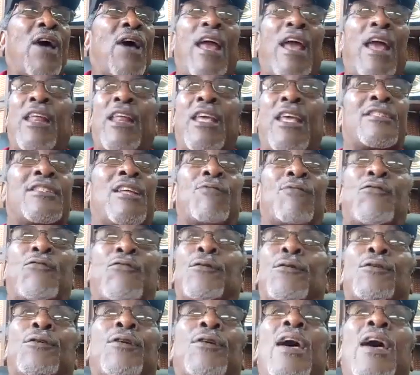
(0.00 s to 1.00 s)
he's
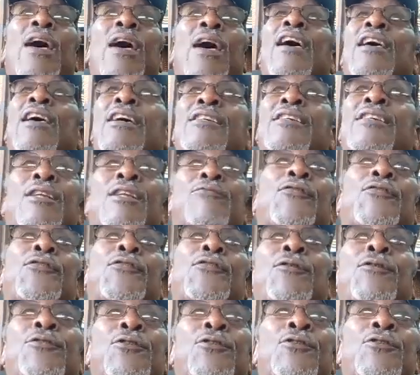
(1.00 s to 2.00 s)
in
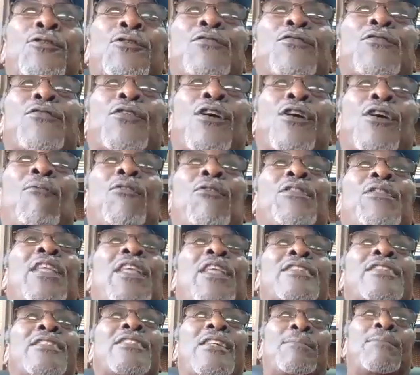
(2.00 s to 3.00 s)
full uniform when they
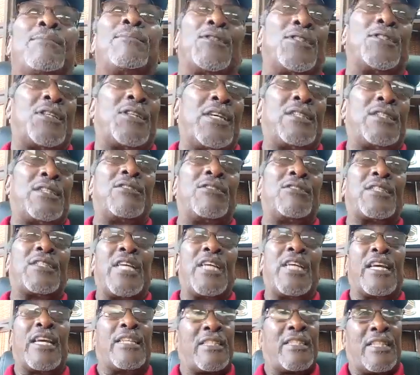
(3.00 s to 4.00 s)
attempted to
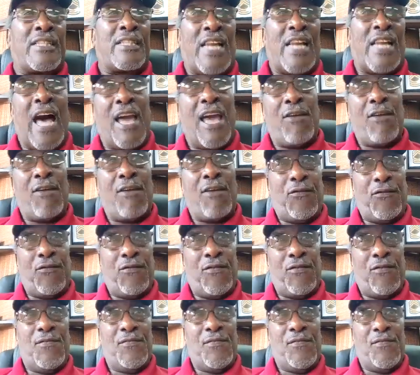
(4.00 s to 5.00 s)
take his life.
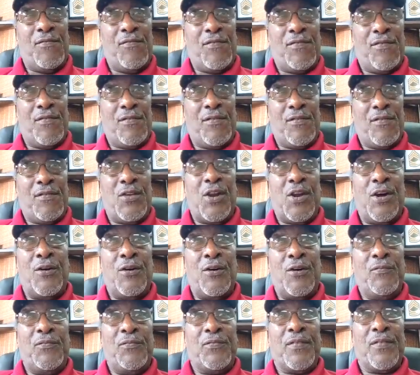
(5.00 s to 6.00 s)

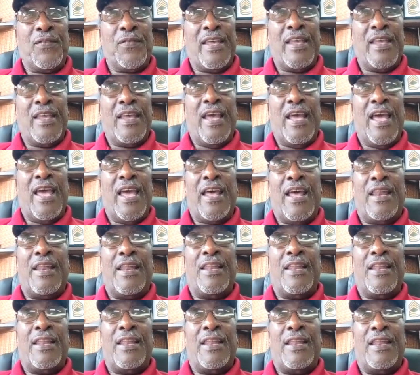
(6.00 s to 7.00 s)
Okay.
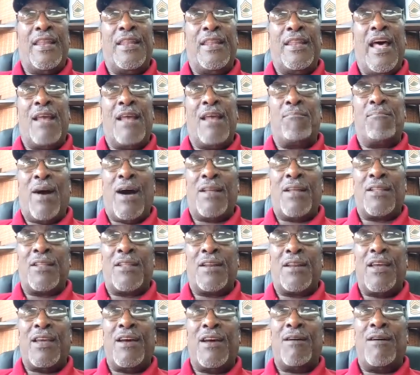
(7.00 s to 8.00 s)
And that bothered
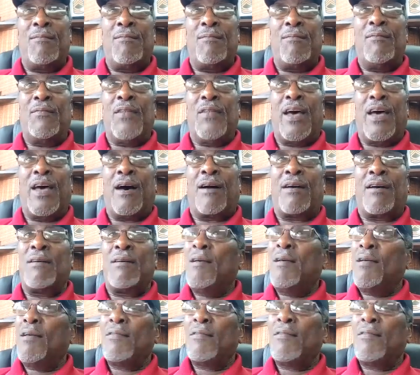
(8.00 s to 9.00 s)
him.
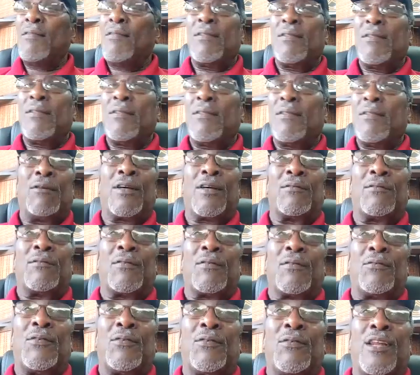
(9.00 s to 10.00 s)
You know,
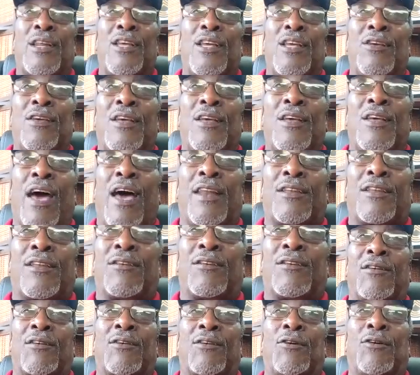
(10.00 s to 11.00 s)
when he had
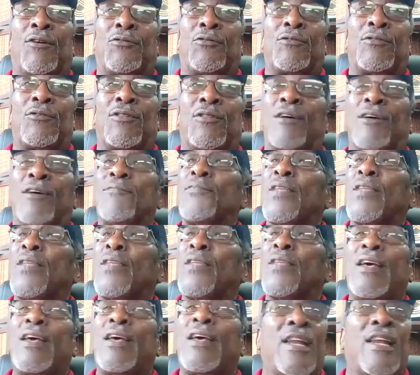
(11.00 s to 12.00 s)
to through the
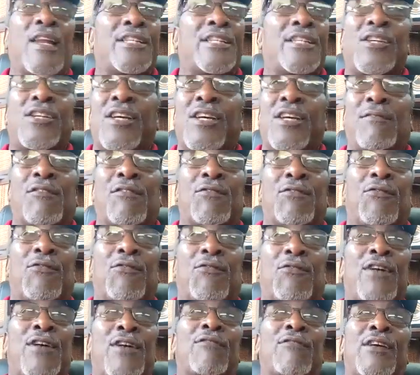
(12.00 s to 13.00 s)
lynching of a
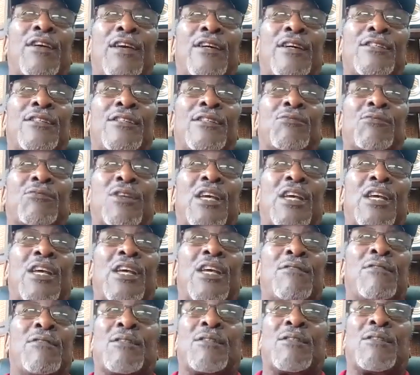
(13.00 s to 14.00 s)
friend of his when he was
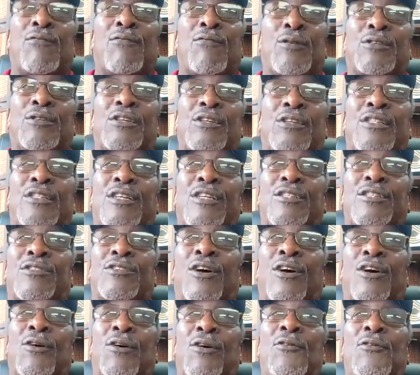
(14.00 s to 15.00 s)
about 14 years
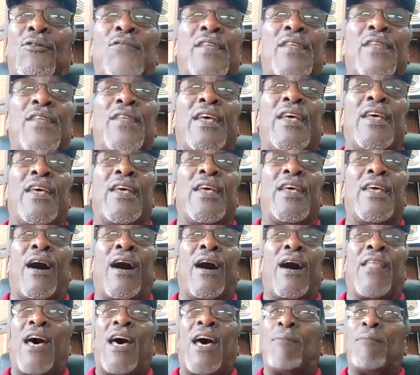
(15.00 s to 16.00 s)
old,
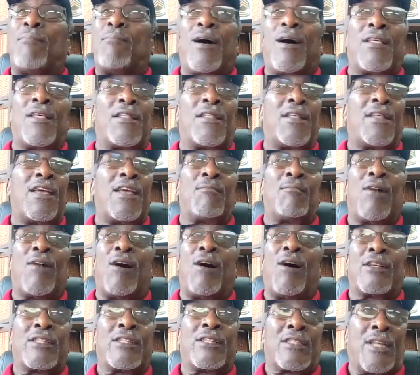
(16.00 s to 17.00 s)
that bothered him
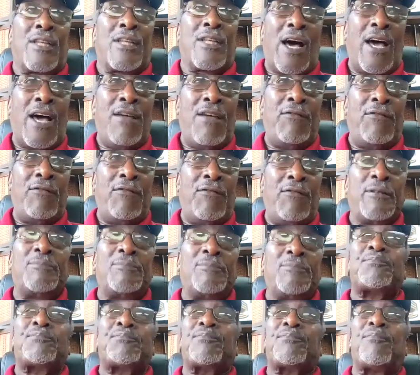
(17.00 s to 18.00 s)
all his life.
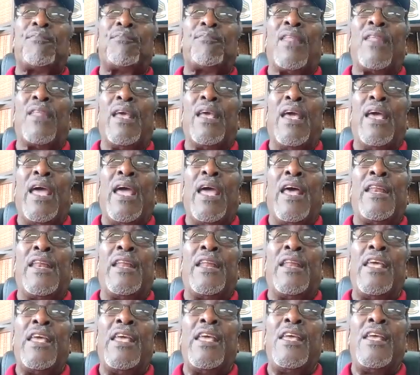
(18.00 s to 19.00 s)

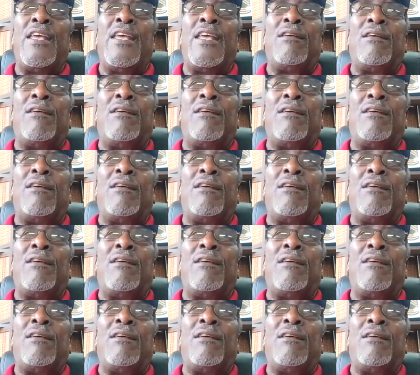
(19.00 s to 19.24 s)
And he